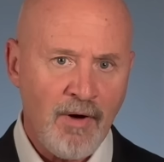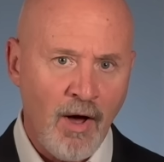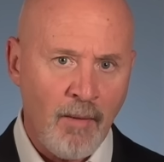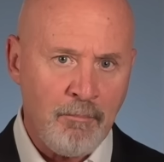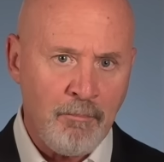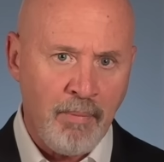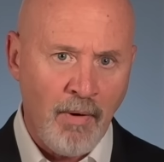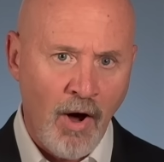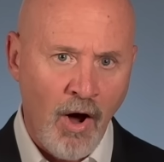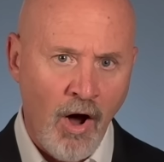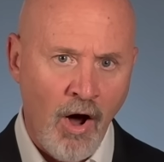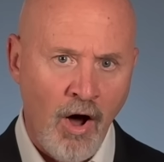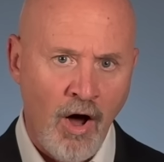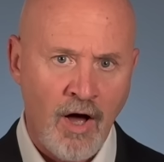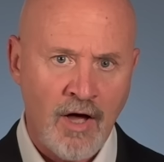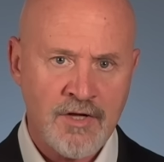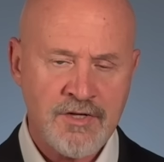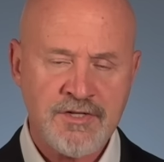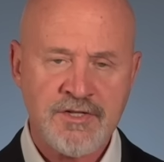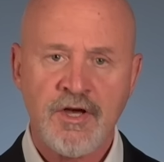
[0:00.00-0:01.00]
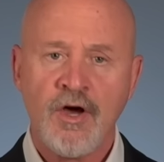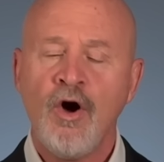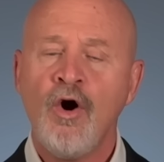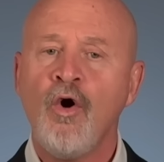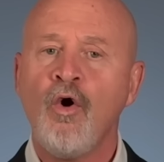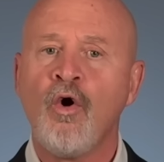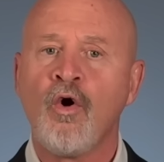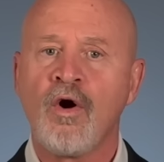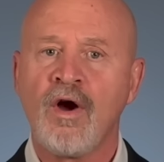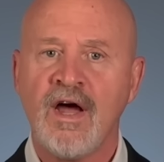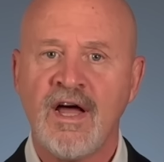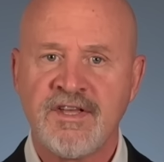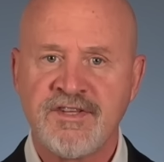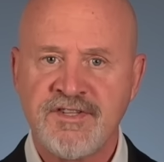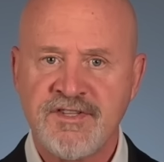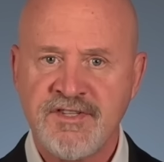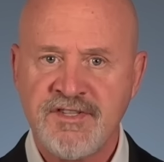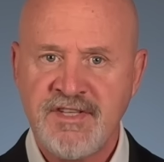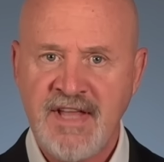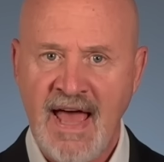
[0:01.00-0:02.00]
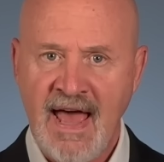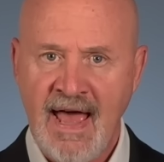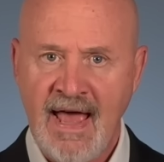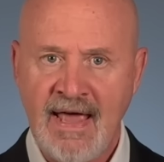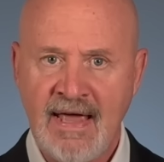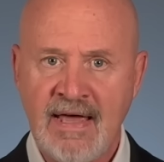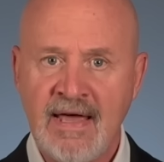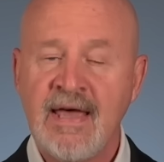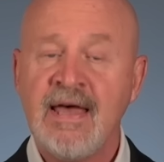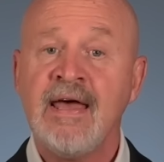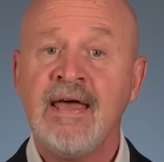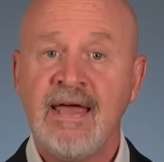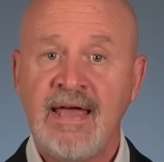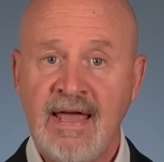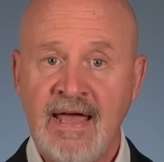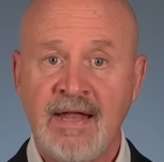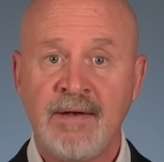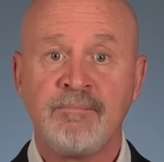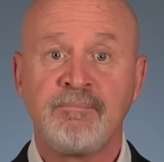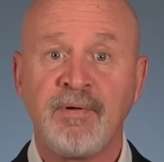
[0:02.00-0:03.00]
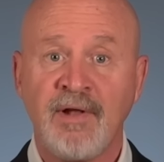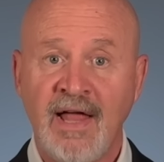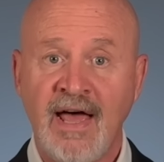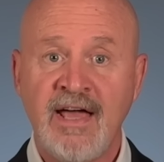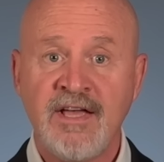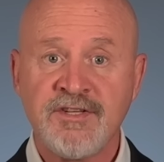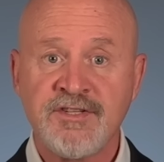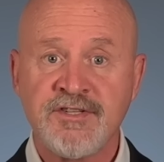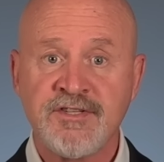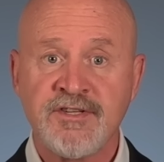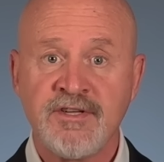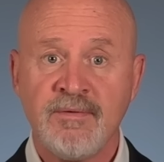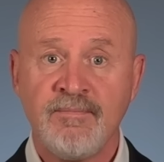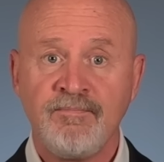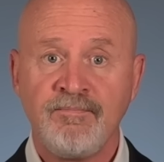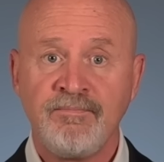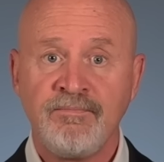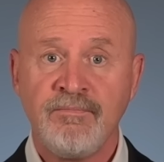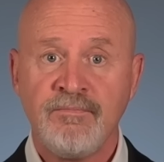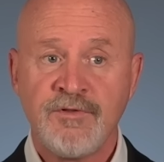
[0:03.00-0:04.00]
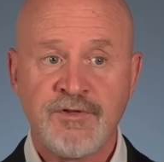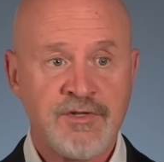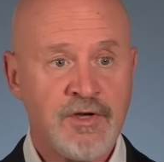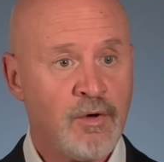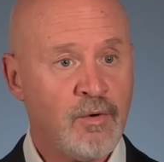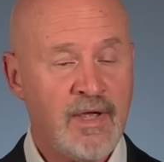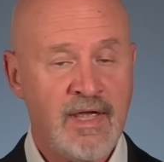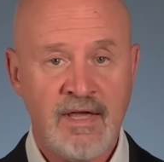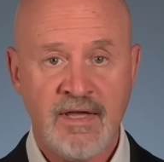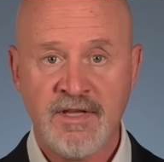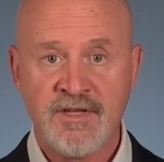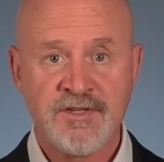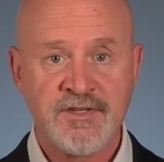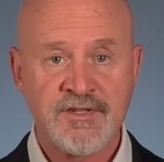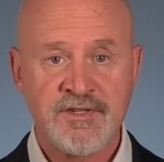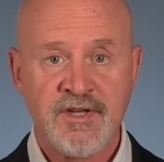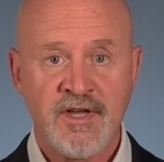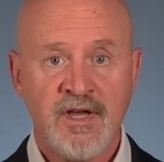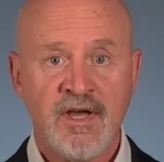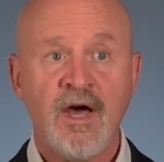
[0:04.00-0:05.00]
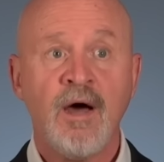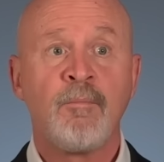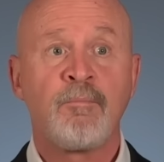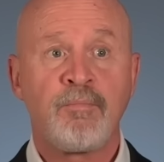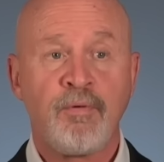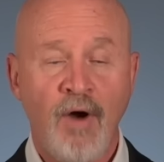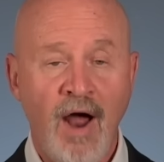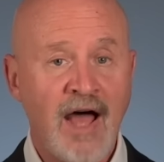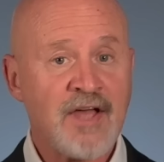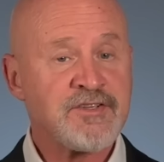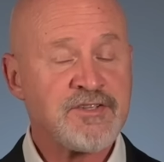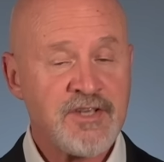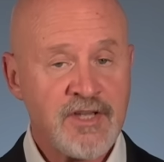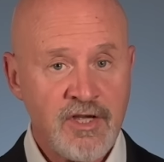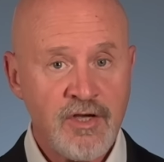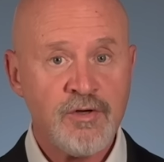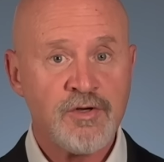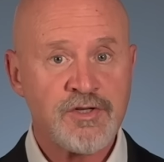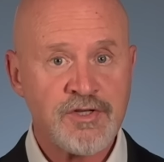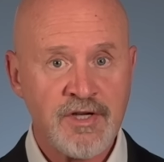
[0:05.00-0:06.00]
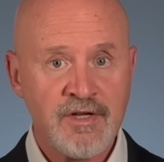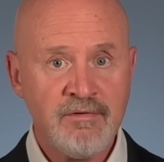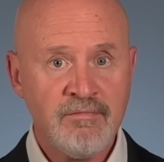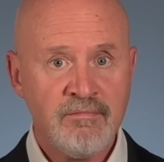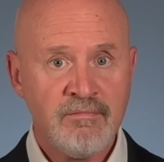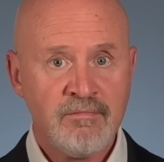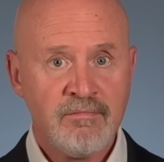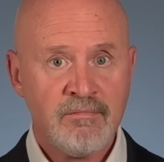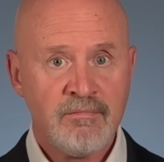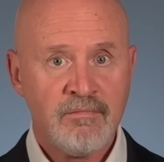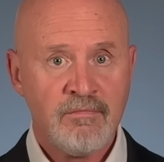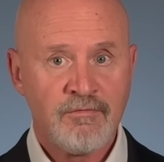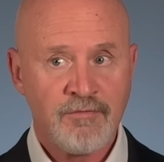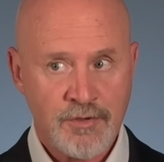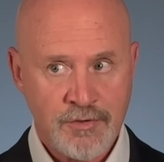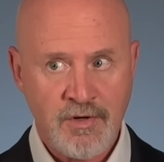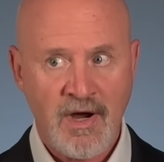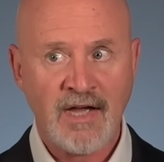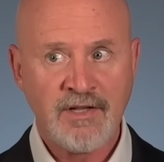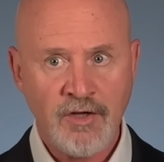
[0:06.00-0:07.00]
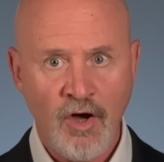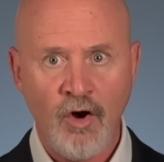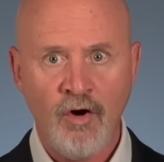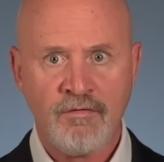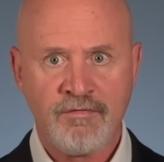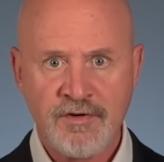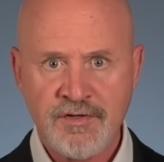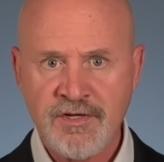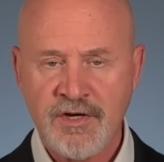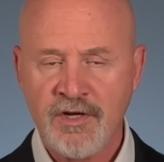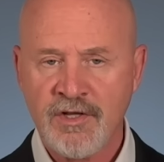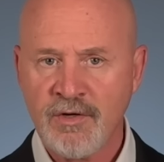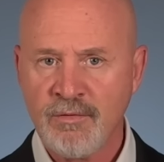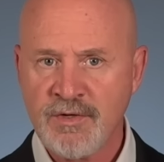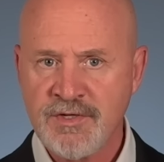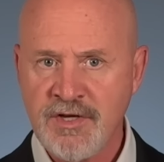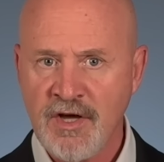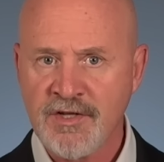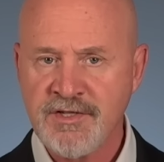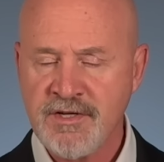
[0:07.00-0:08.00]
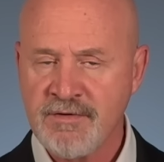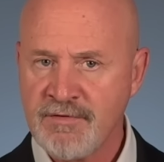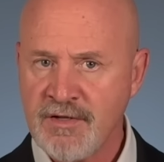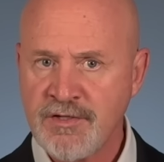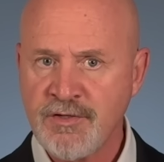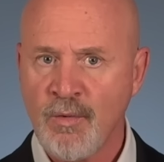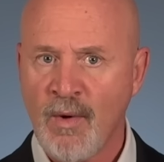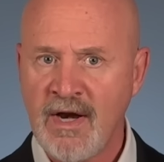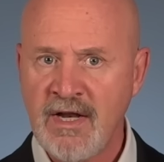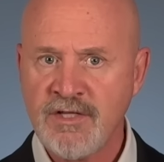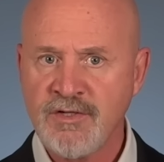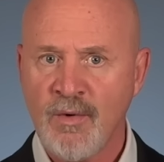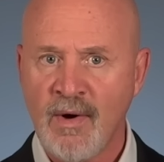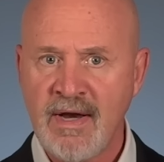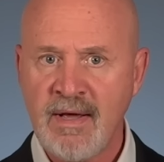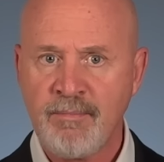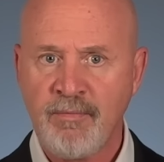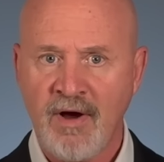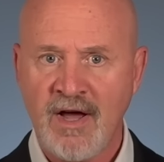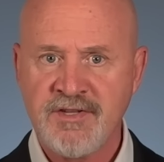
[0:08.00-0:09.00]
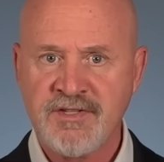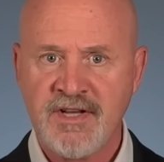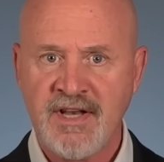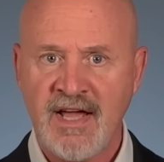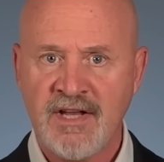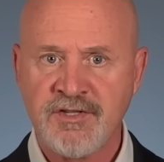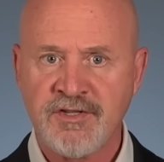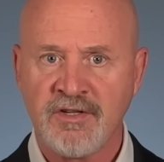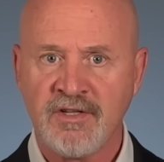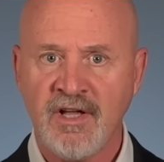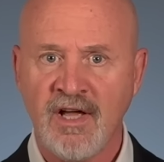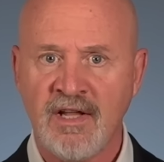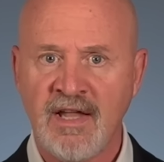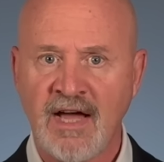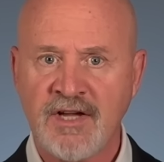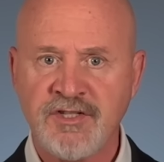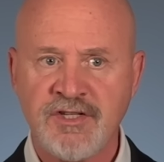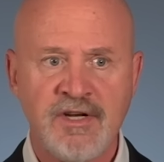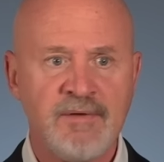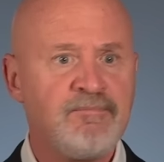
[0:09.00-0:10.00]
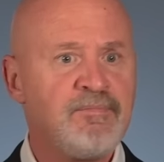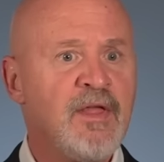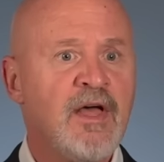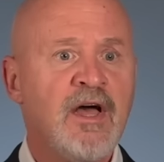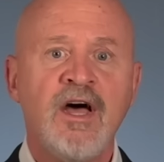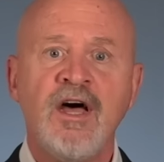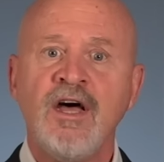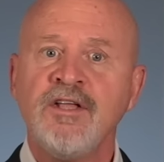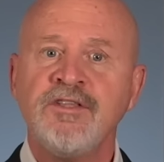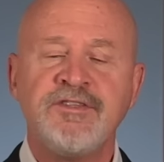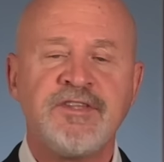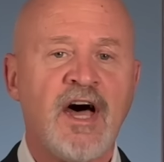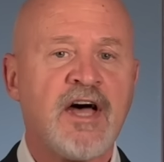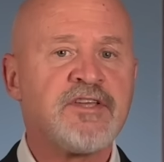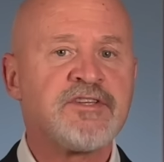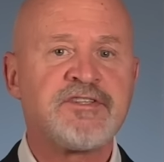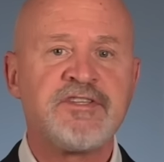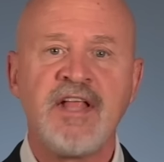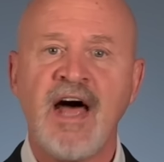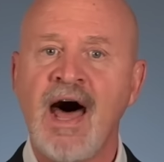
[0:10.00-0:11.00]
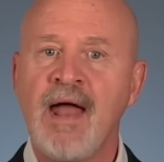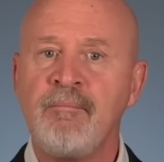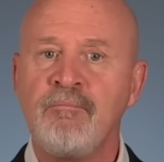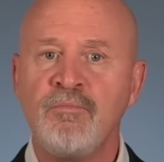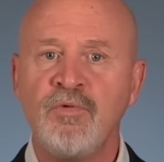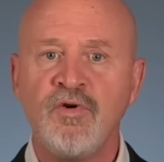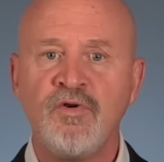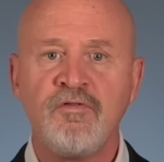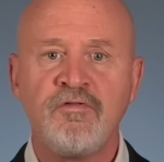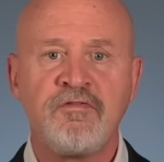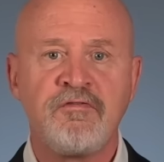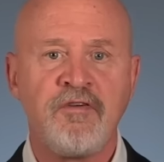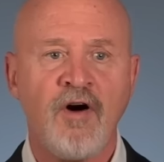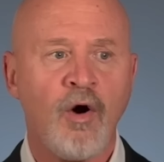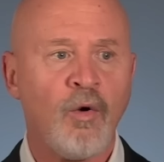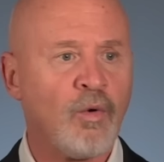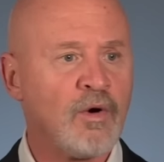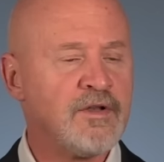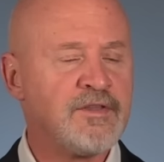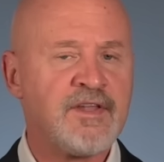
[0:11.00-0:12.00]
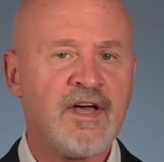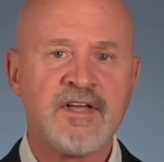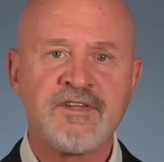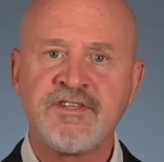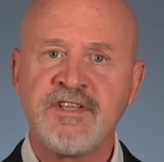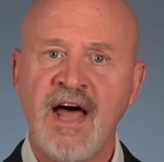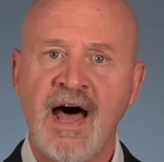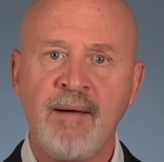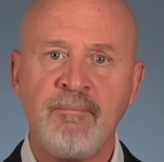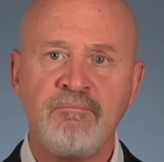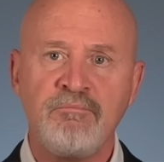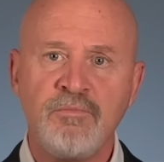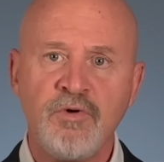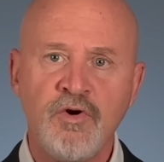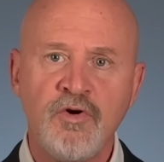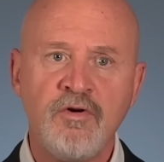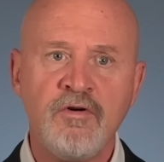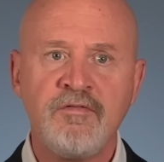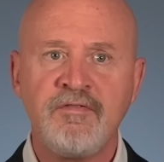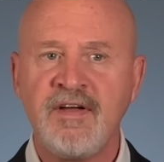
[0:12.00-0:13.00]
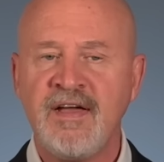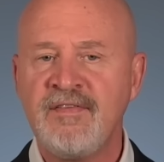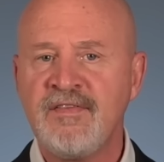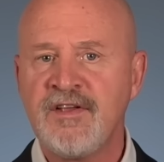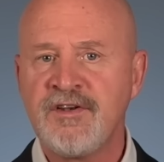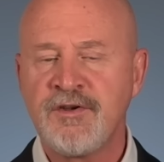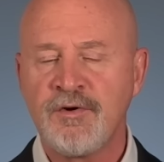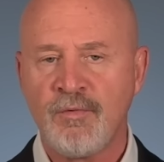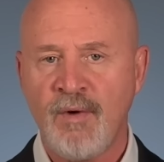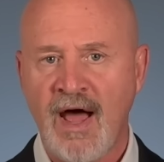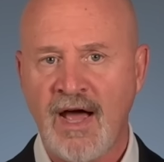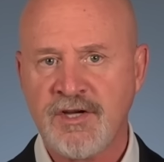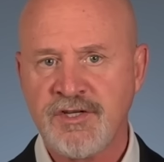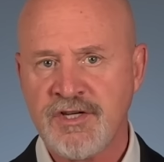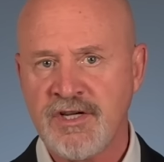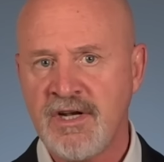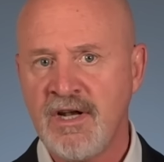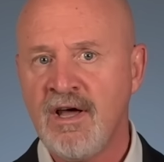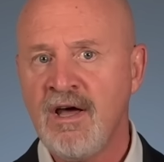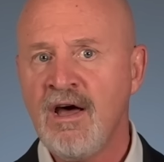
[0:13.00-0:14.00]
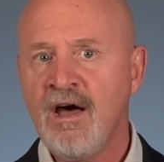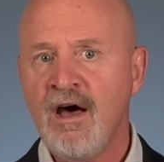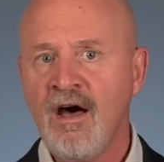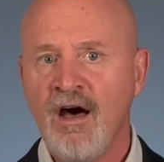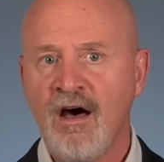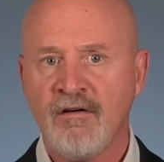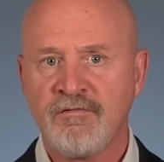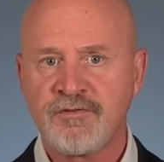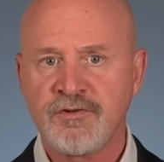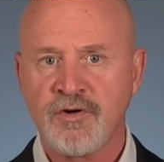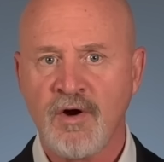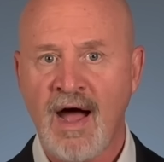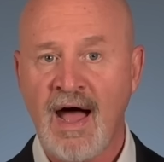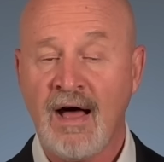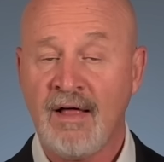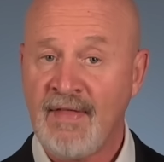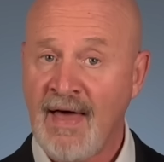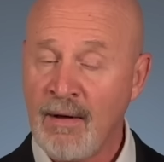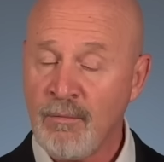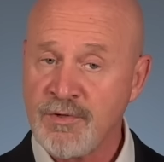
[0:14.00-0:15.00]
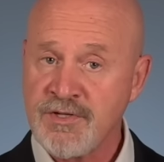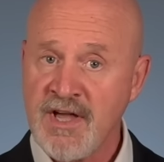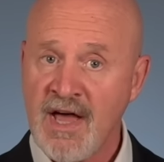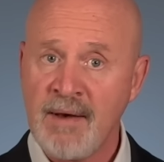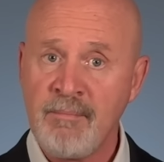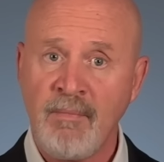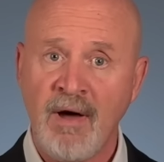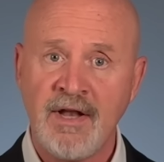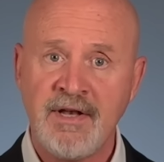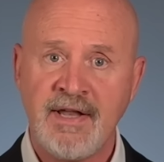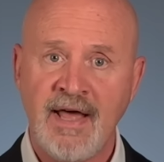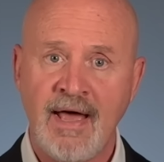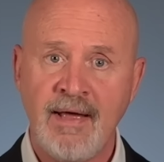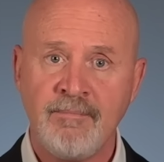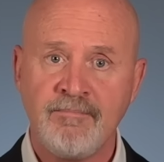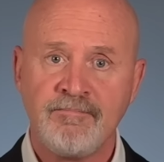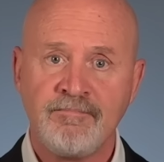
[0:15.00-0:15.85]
a pause or a stay in place so his prosecution for trying to overturn the results of the 2020 presidential election does not move forward, does not move in the direction of trial. That was on Monday.